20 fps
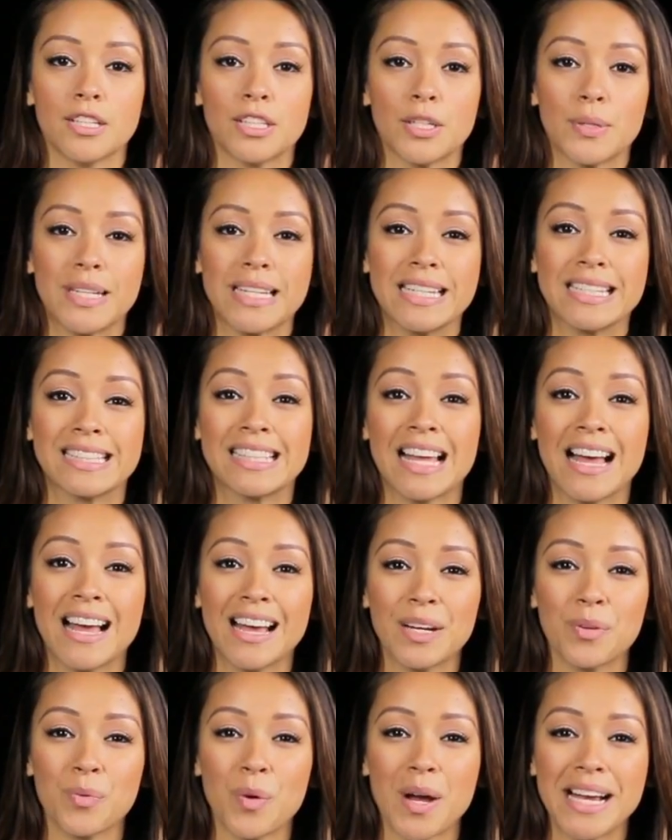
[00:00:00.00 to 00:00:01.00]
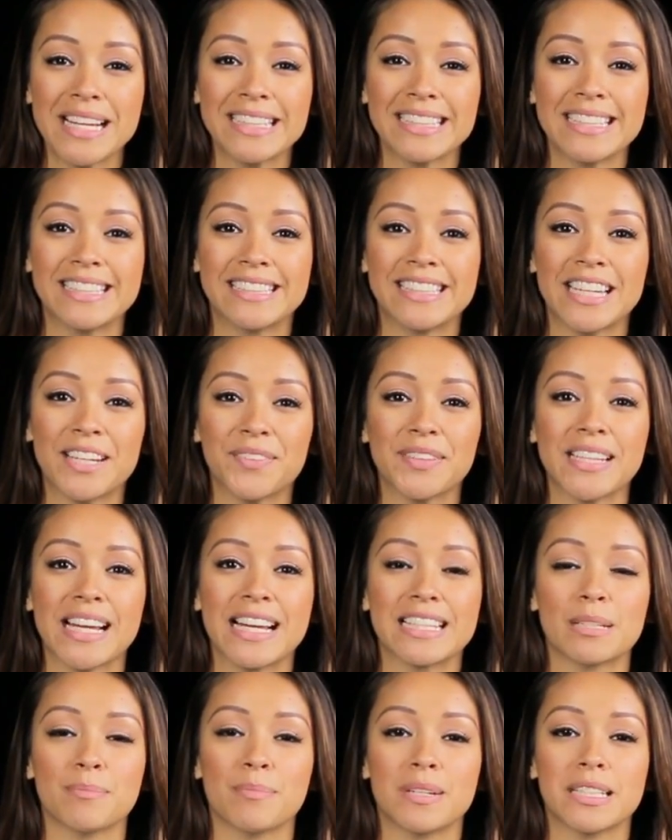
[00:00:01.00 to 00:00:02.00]
So design-wise, it definitely
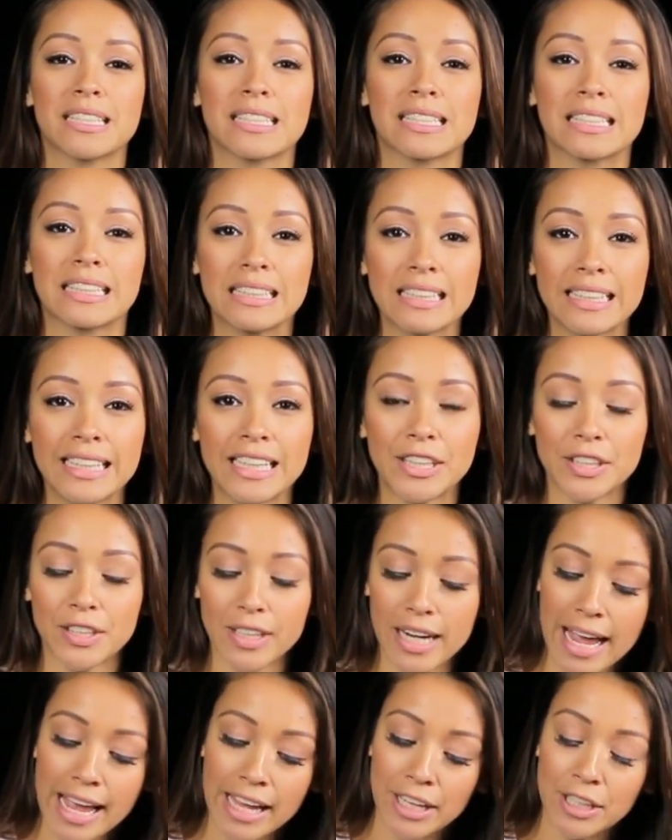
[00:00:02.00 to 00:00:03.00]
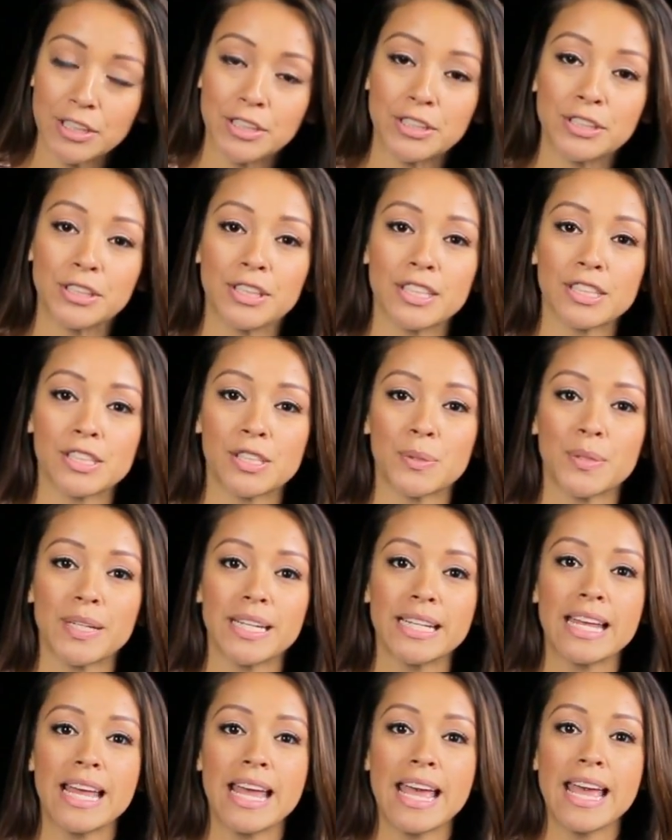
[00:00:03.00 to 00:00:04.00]
has a much sleeker, angular look to it,